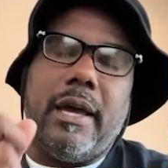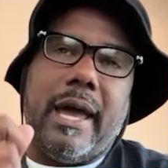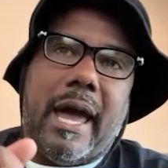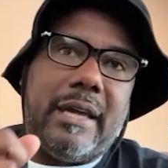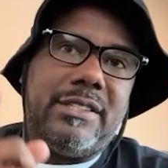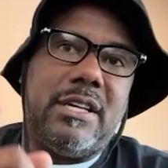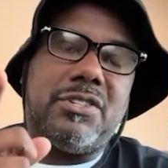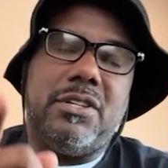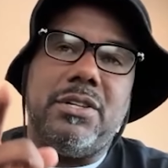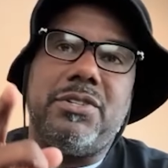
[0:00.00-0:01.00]
Access
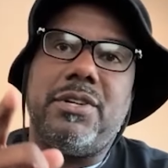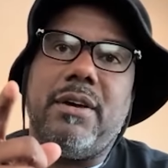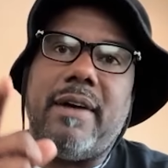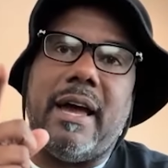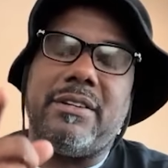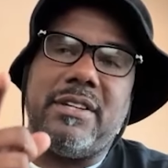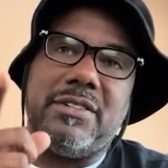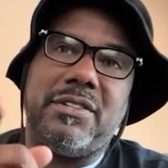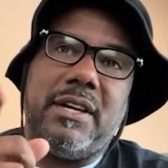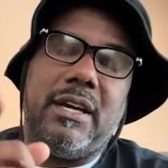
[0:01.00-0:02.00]
good stuff.
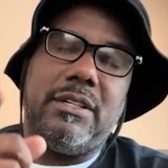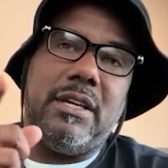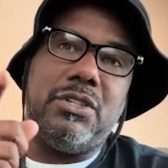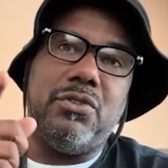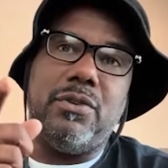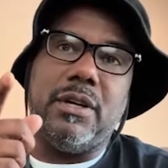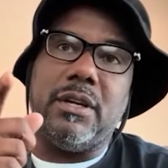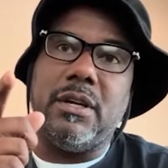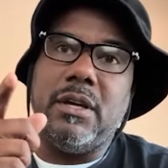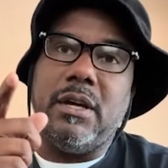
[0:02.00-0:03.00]
Access things that you can
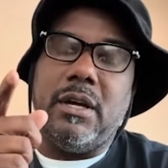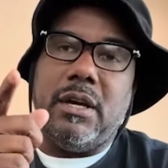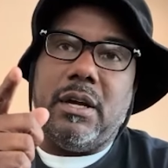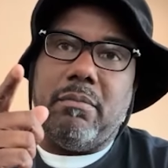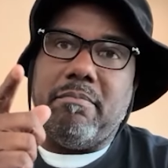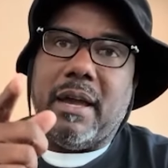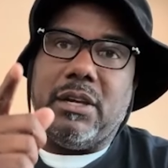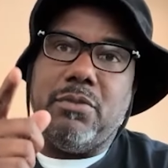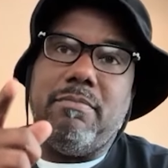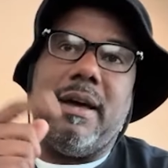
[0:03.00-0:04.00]
make
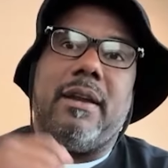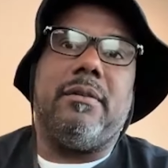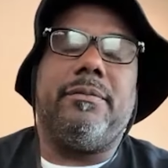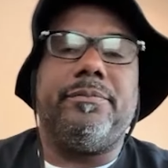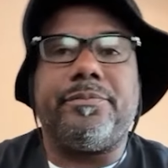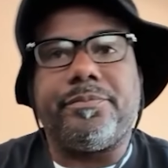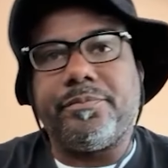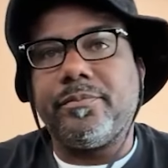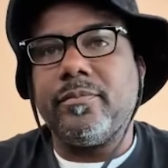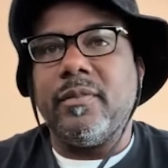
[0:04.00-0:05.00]
you better.
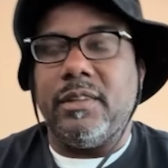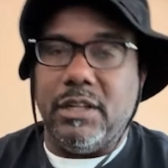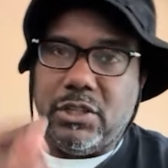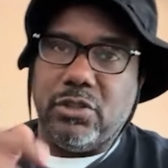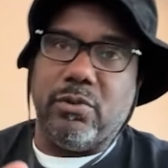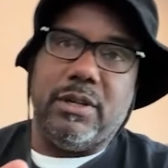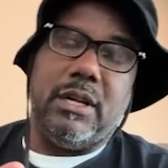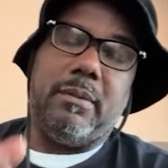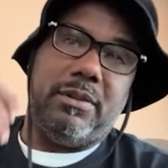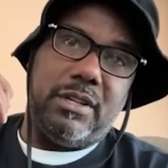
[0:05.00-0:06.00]
Get your three
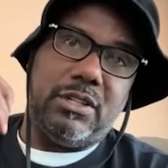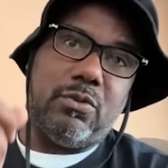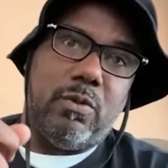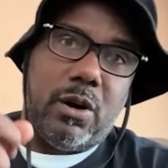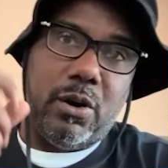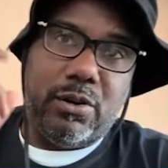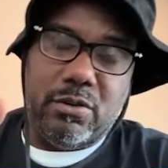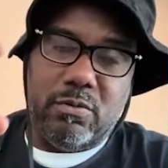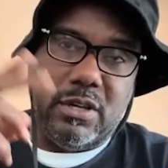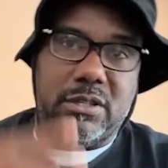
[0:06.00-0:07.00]
W's, get your word and your
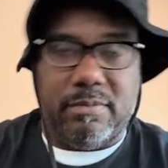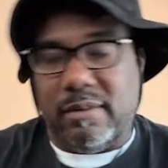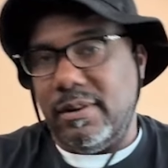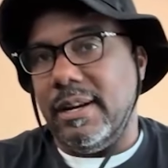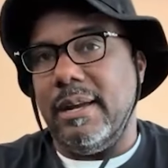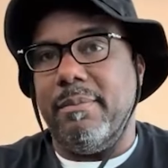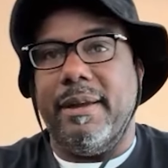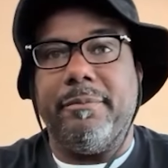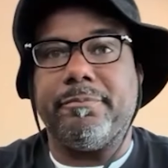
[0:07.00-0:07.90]
wisdom every day, man.